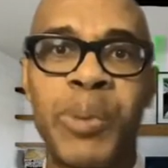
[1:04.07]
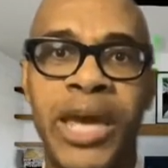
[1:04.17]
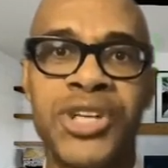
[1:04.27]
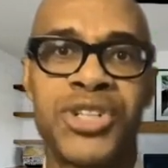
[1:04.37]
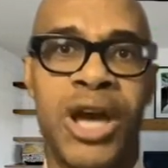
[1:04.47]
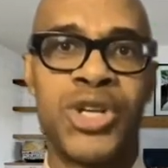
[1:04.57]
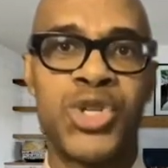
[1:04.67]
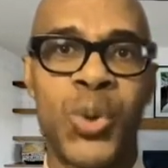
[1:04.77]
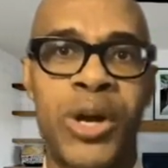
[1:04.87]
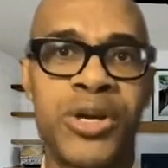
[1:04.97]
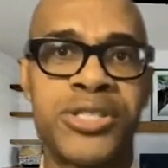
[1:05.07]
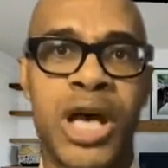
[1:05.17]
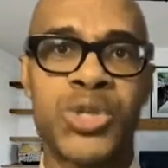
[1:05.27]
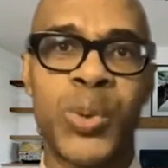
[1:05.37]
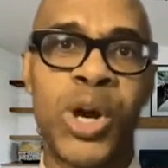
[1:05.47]
page and join us
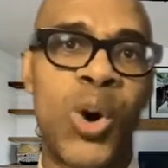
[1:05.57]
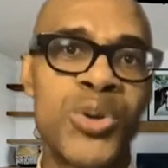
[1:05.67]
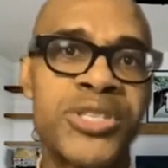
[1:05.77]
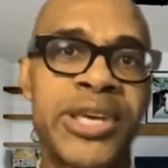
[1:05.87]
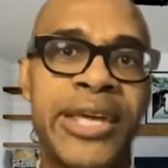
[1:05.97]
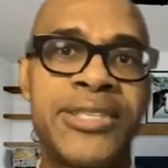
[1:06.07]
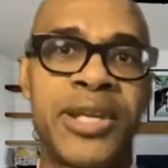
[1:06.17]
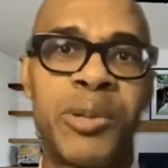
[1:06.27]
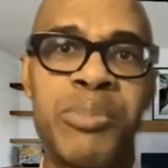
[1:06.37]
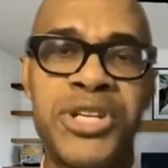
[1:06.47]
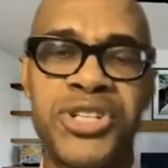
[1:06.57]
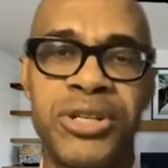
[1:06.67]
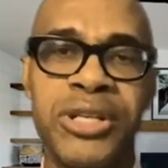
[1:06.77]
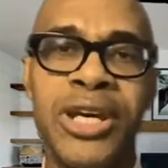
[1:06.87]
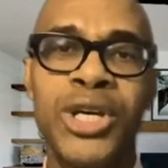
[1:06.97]
as we host Kids on a
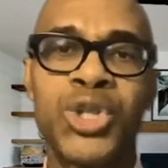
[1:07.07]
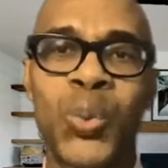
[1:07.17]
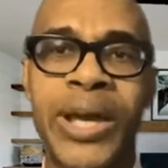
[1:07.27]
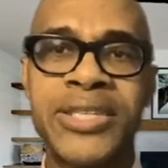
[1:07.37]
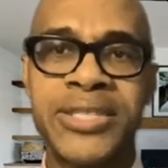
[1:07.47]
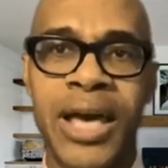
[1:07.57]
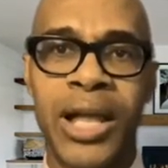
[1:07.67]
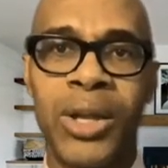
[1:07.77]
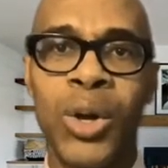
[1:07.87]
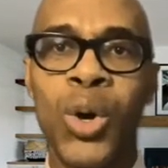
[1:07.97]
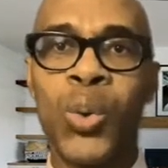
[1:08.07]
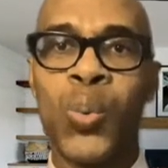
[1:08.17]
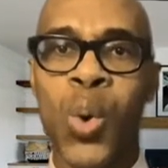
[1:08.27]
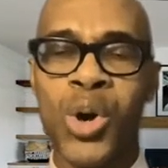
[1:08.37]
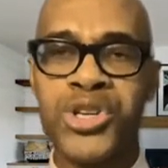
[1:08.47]
Mission to Excel
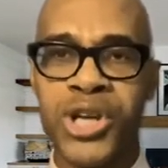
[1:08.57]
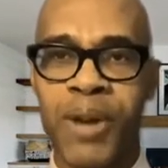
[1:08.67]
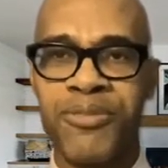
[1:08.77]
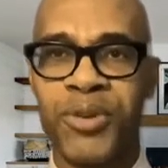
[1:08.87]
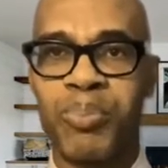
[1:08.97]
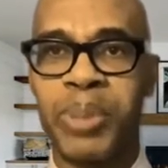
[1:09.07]
workshop for